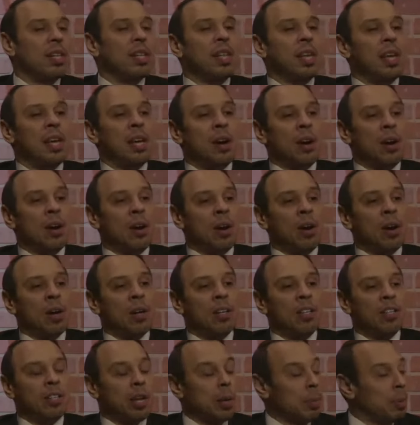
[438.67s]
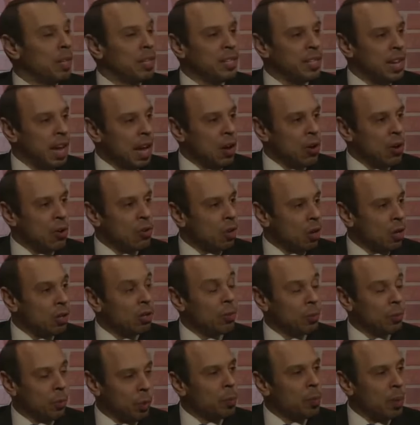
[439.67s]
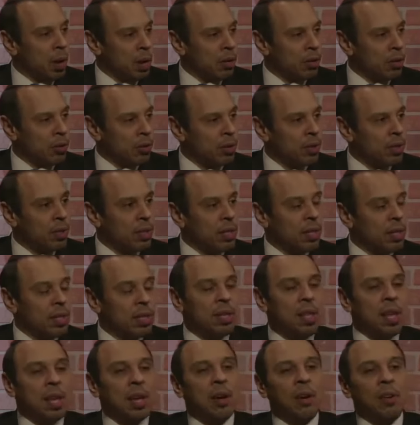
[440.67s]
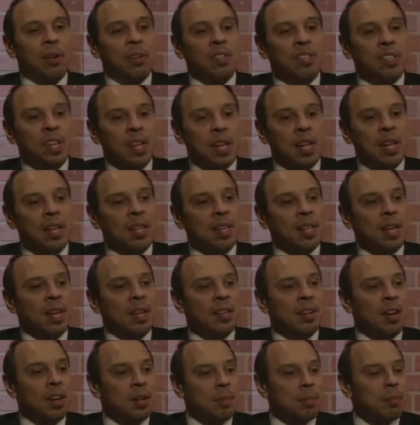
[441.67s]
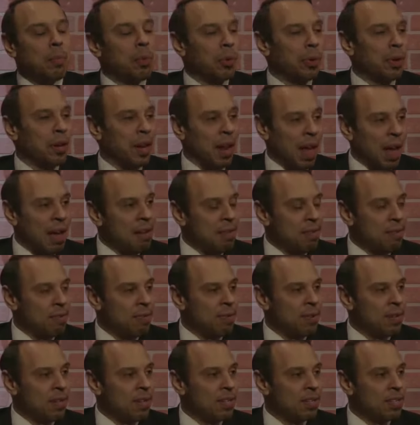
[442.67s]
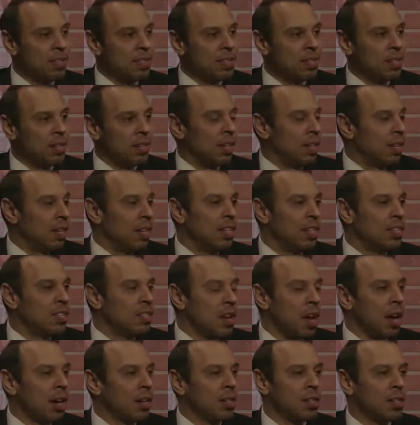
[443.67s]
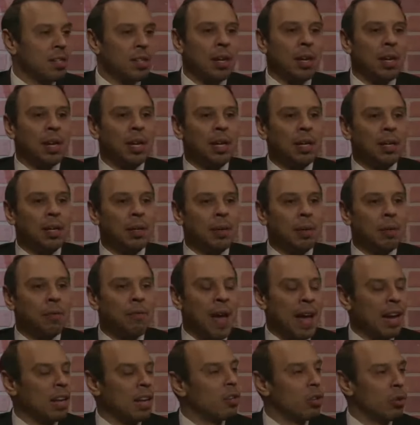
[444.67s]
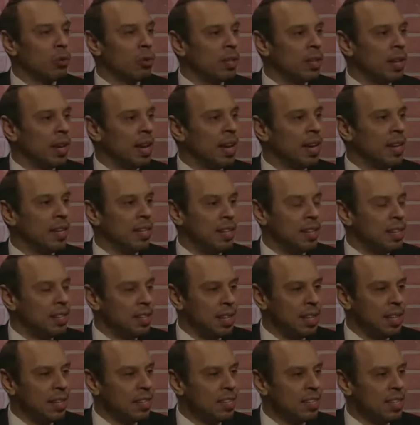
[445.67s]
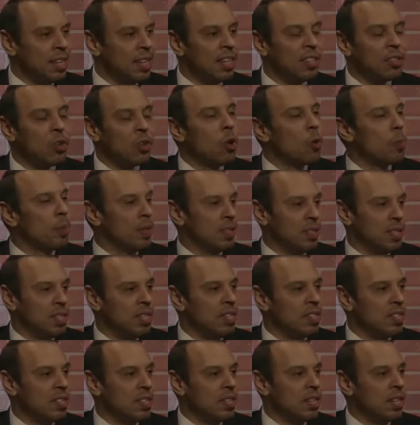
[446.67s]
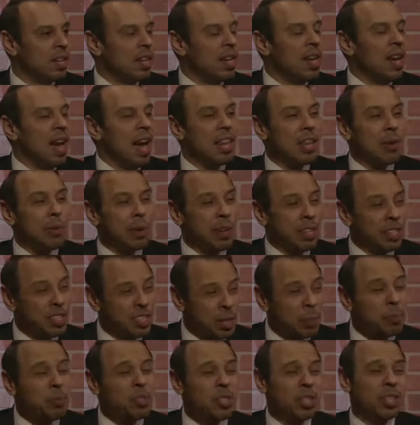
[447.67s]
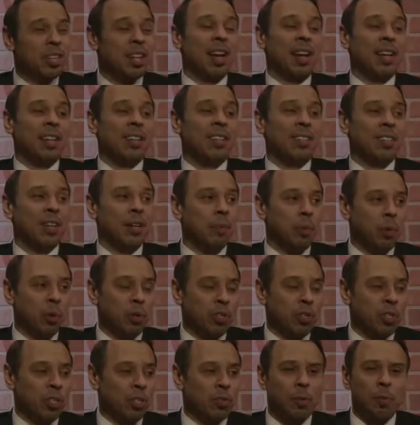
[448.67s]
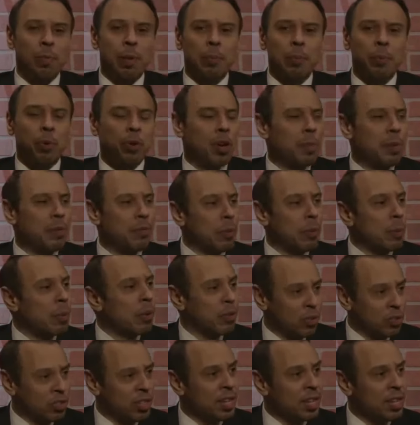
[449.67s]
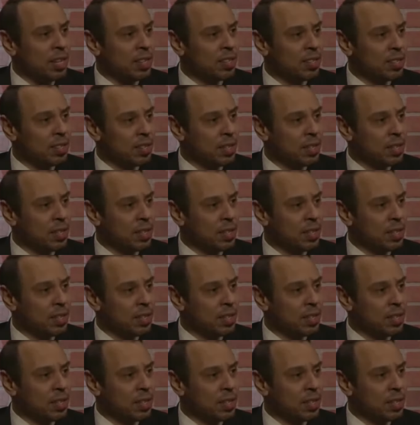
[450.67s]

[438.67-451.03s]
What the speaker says: They are doubling down on the Roe model. They are saying that unborn life is not valued. And in that state, it's open season. And they want to subsidize abortions from people coming from other states